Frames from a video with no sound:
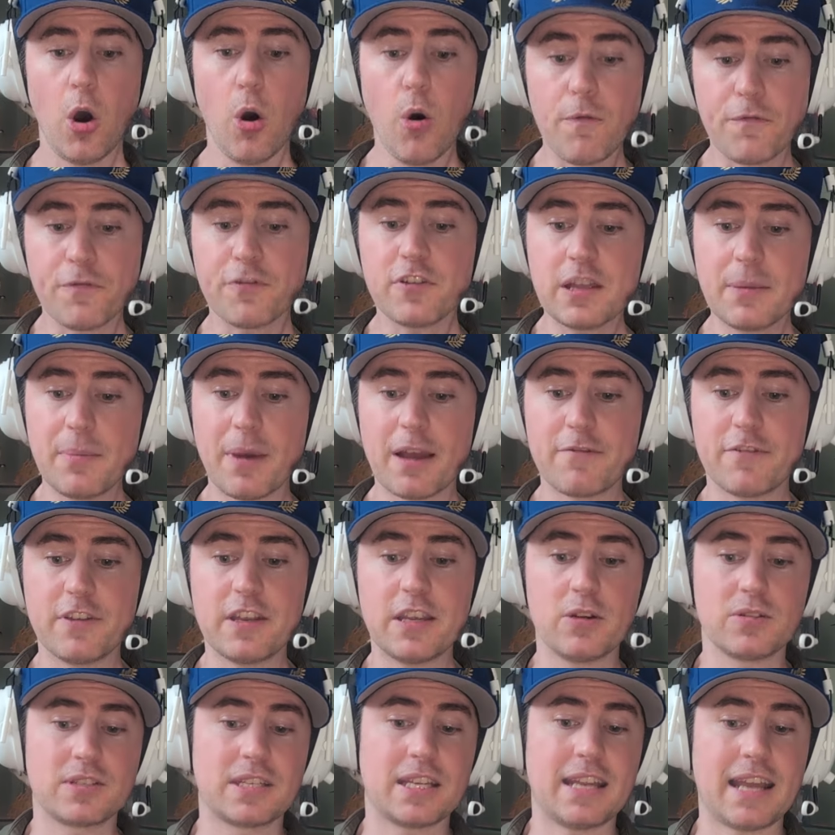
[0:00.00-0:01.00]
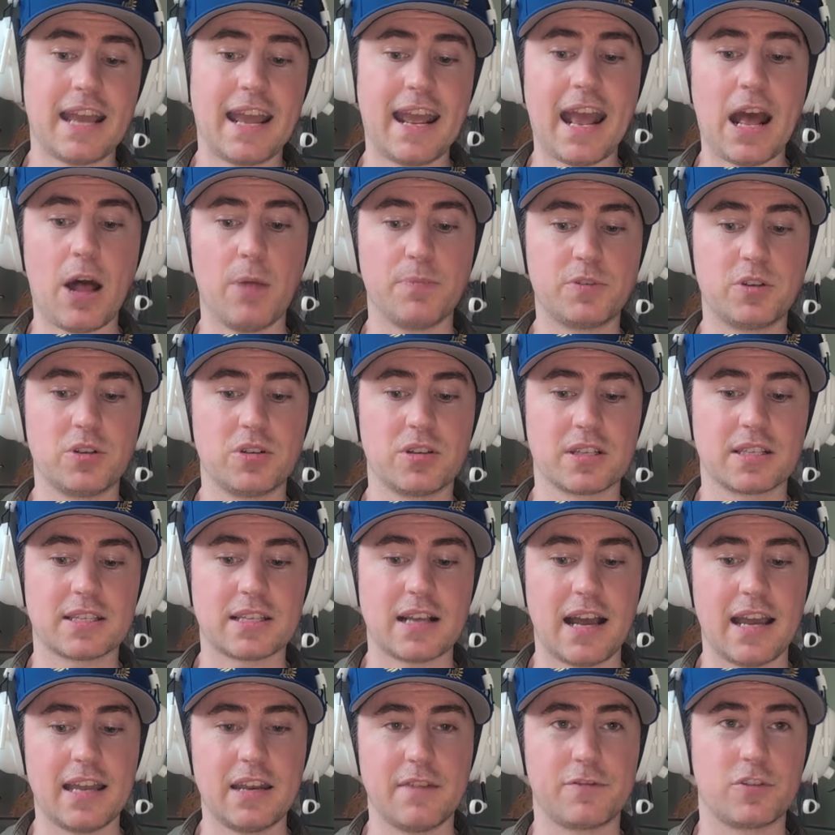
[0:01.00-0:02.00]
Hopefully my video today helped you
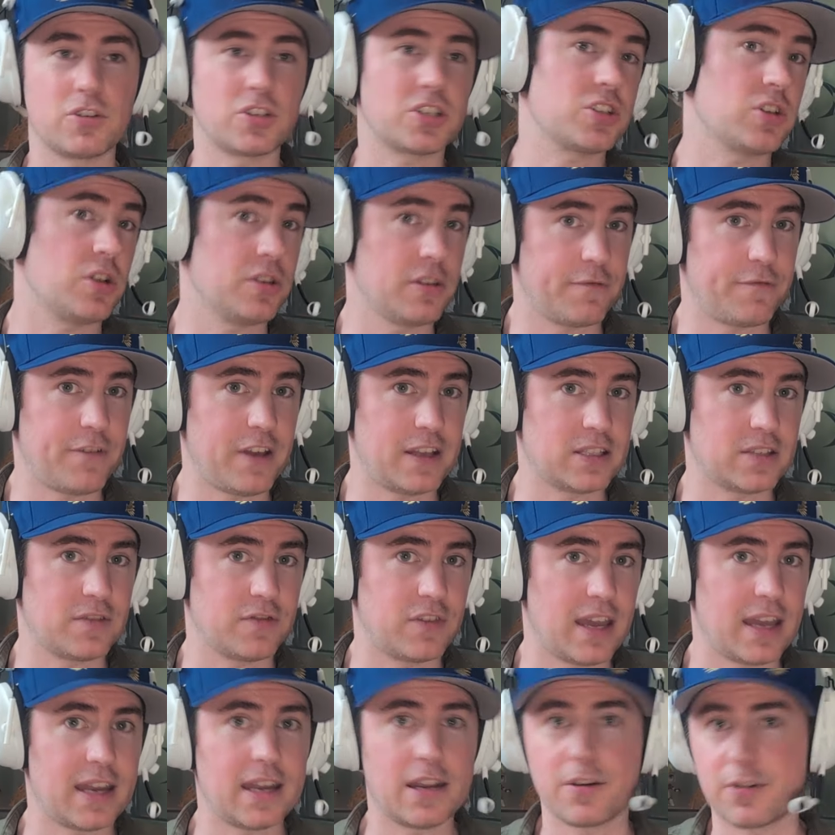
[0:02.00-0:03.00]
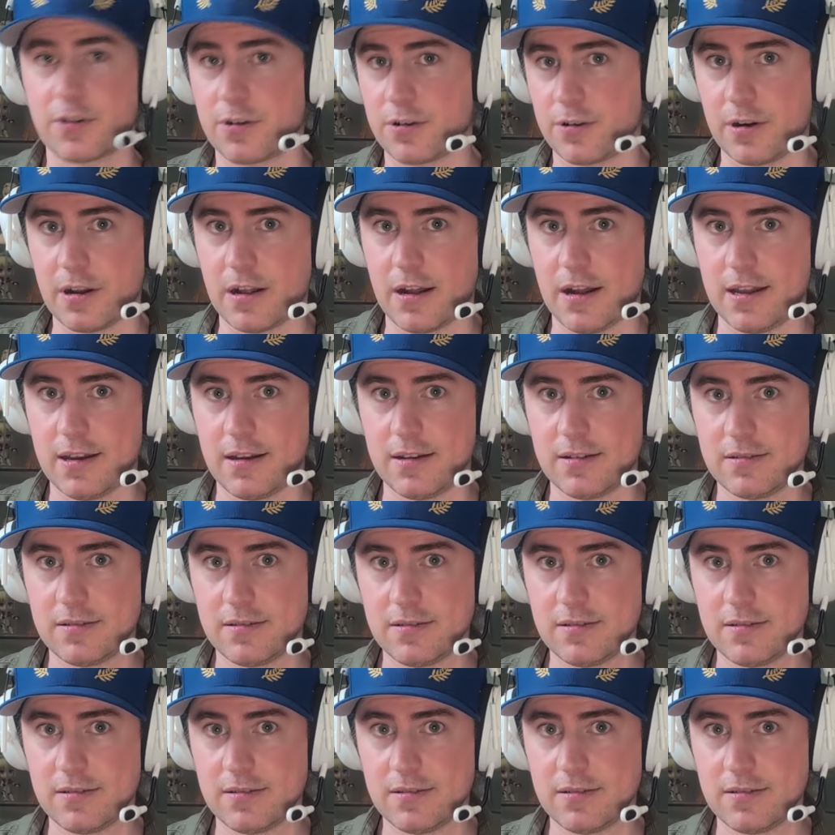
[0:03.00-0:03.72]
decide if you're still on the fence of getting her or not.